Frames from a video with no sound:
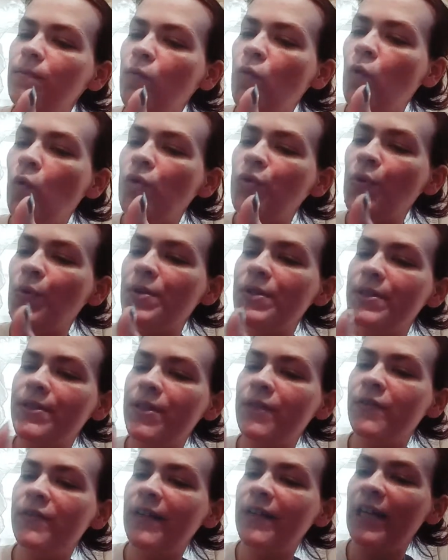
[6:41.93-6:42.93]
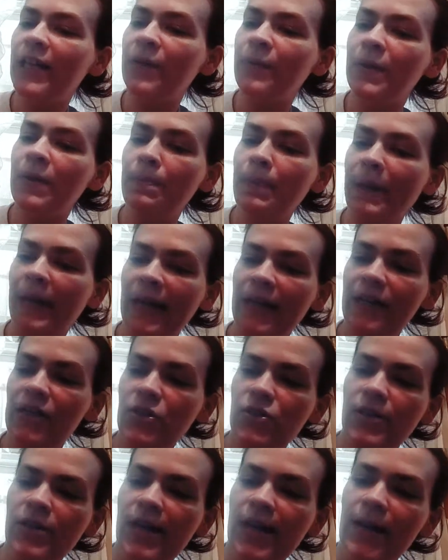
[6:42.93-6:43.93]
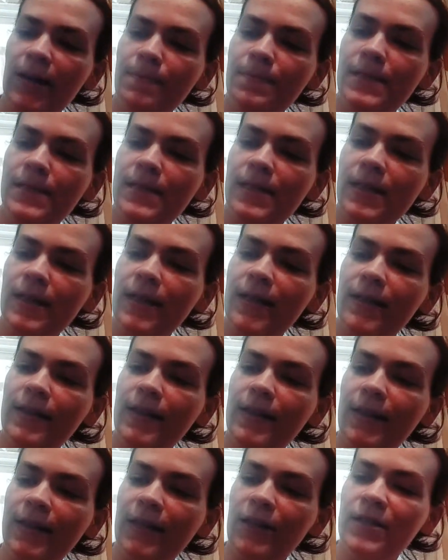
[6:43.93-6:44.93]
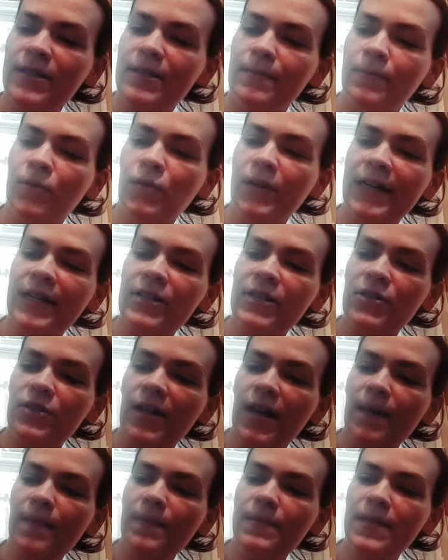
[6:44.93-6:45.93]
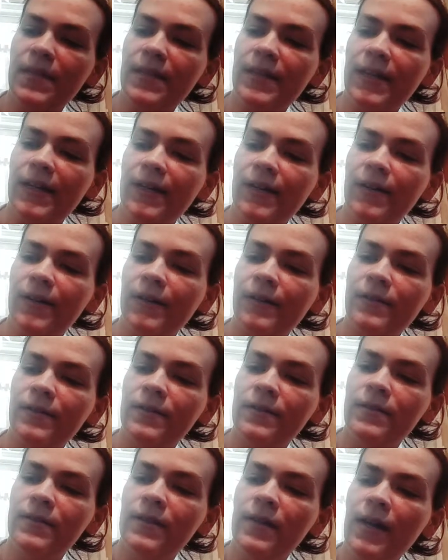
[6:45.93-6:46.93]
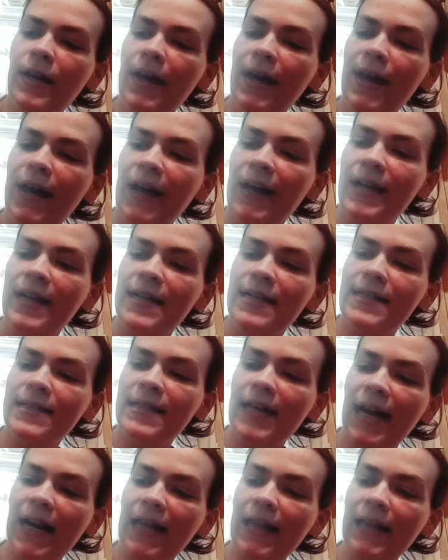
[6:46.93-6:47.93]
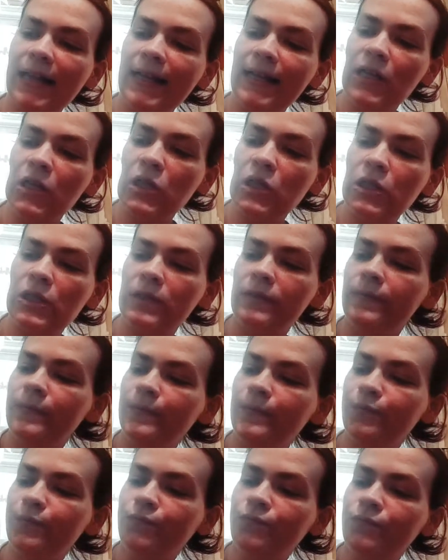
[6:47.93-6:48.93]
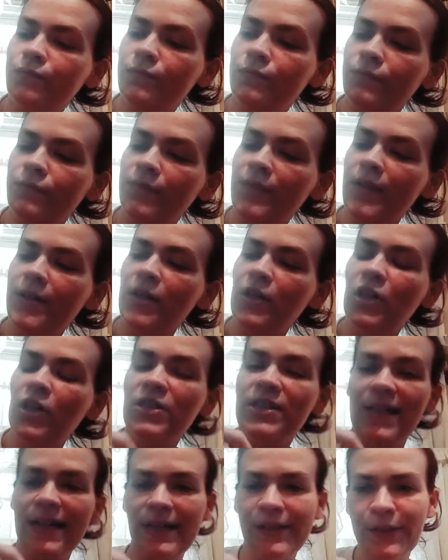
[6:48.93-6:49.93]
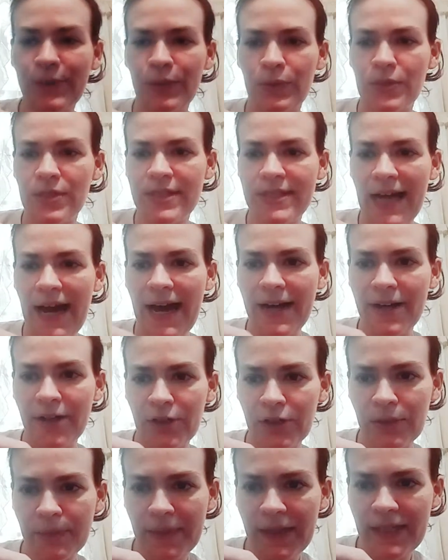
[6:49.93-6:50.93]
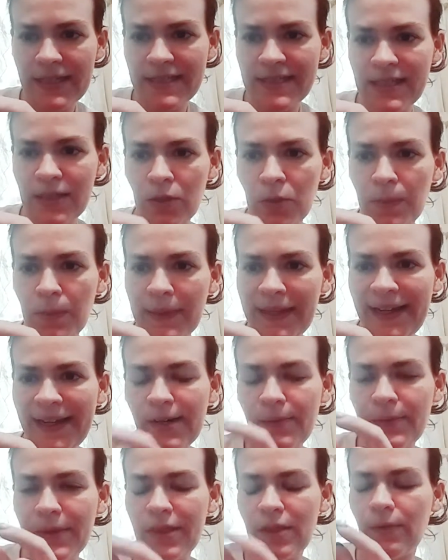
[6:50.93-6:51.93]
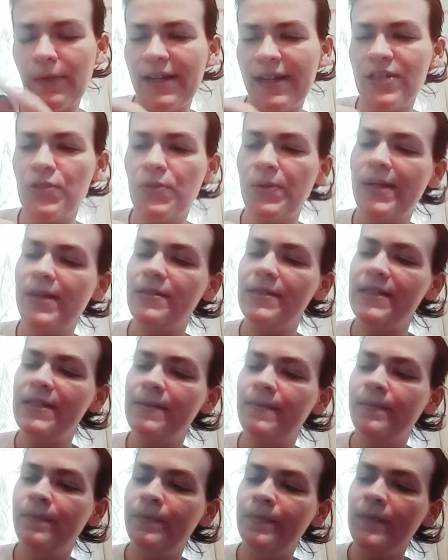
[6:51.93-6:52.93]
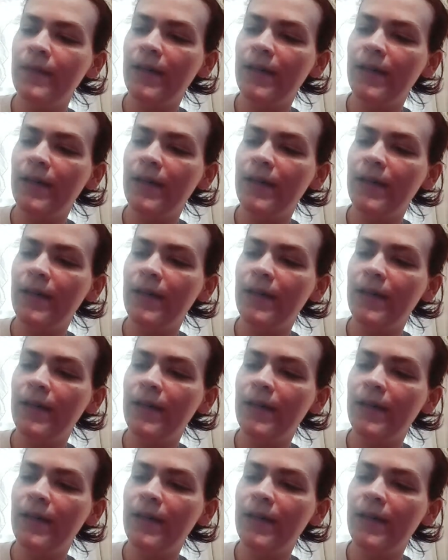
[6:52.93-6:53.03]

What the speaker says: more towards a silver color with pink stripes, and there's some green stripes in there, and it's got a little, looks like a little Saturn because it's a little planet with the rings around it.